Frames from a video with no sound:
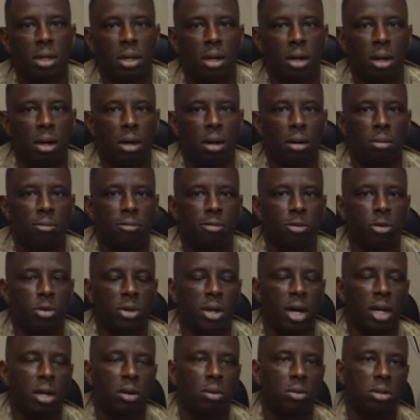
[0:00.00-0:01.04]
um, for
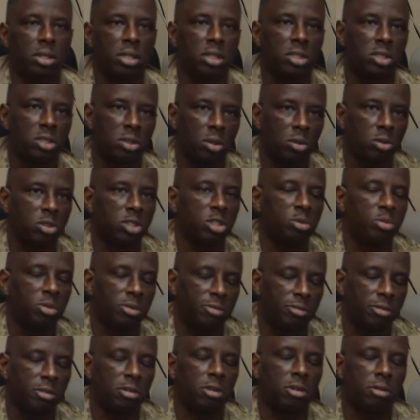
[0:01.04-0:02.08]
not only his soldiers but
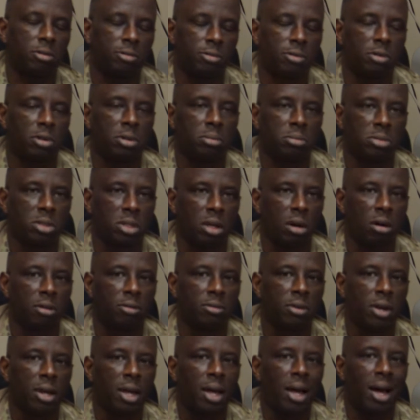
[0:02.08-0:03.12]
for, for himself.
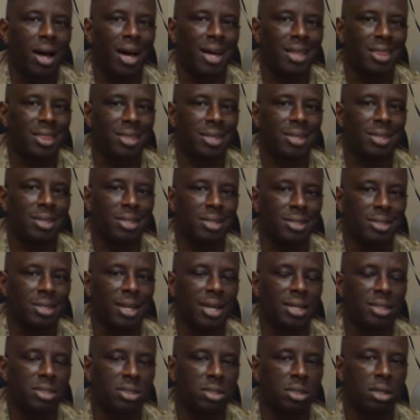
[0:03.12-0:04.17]
I think that
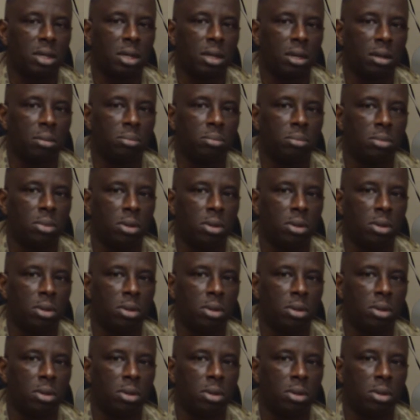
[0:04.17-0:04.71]
that, um,